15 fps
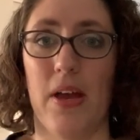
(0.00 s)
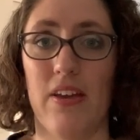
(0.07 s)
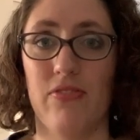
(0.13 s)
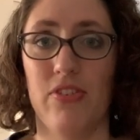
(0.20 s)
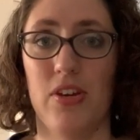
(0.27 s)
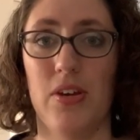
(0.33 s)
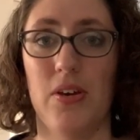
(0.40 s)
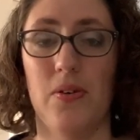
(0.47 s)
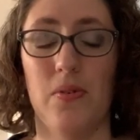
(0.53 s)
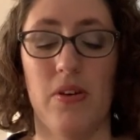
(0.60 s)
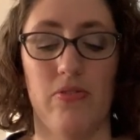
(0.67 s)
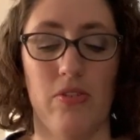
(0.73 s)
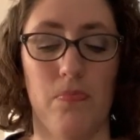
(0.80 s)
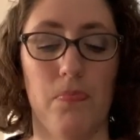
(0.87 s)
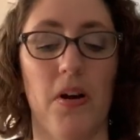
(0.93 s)
if
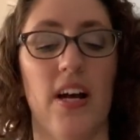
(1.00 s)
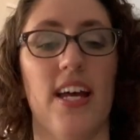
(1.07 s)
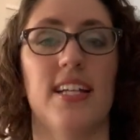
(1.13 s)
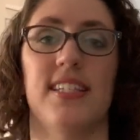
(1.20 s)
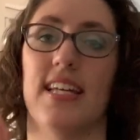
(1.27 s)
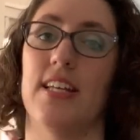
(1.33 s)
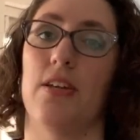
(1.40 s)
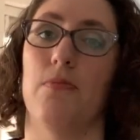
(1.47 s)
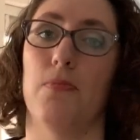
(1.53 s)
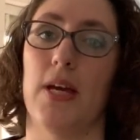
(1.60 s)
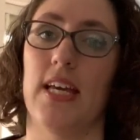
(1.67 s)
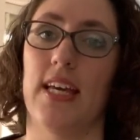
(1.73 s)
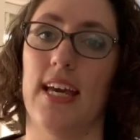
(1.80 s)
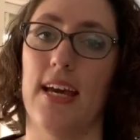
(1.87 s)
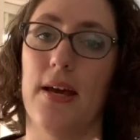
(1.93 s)
you buy it and you
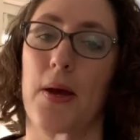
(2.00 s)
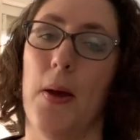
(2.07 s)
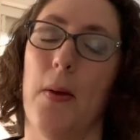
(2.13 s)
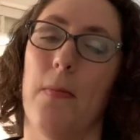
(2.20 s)
make it,